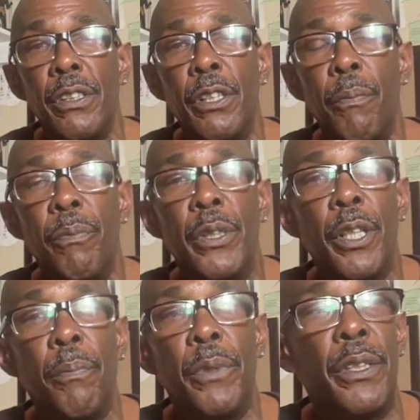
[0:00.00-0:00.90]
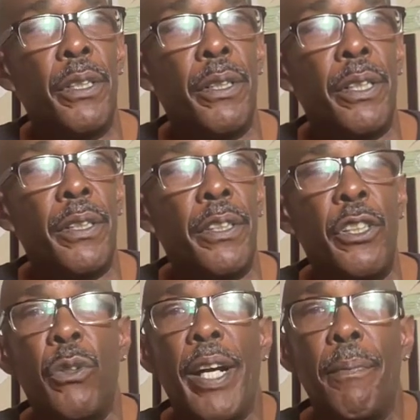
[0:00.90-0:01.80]
the
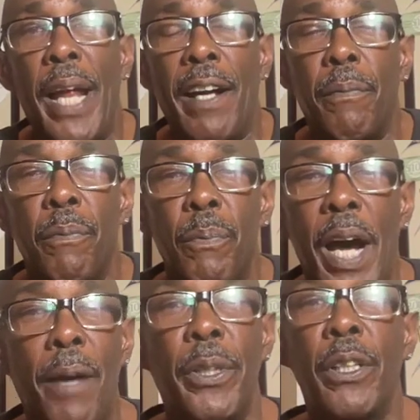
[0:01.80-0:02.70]
great black mama